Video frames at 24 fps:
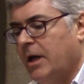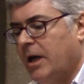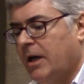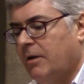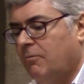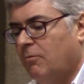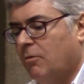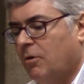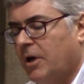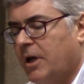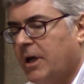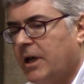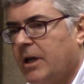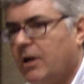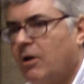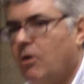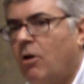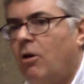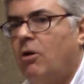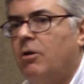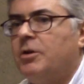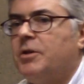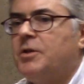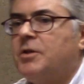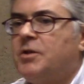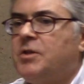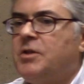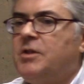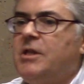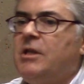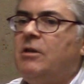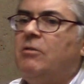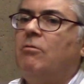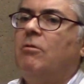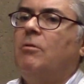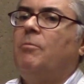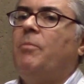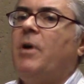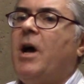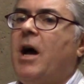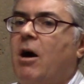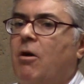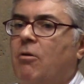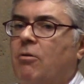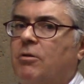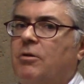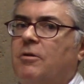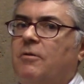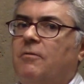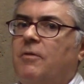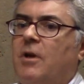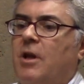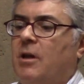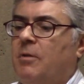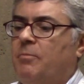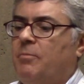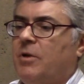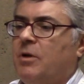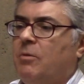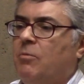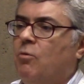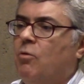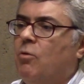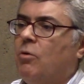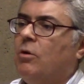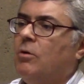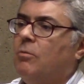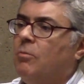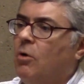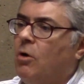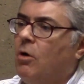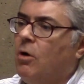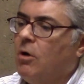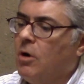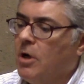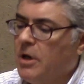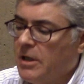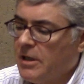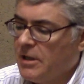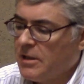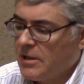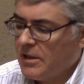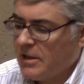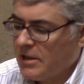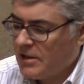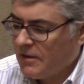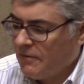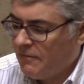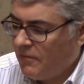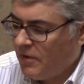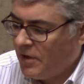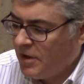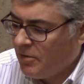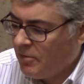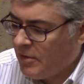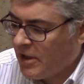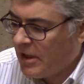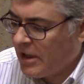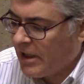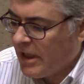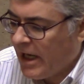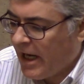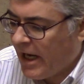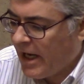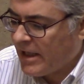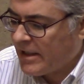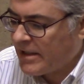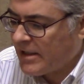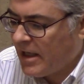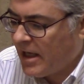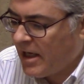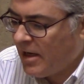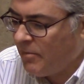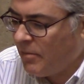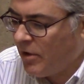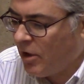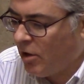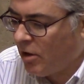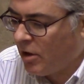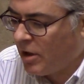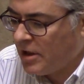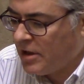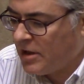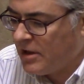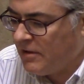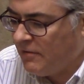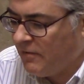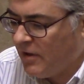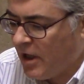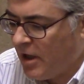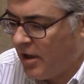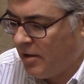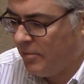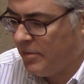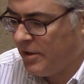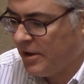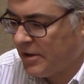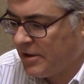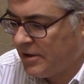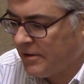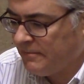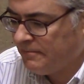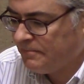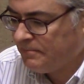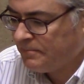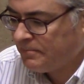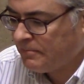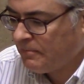and we're getting all this secret power developing more and more, and it's a fundamentally anti-American development.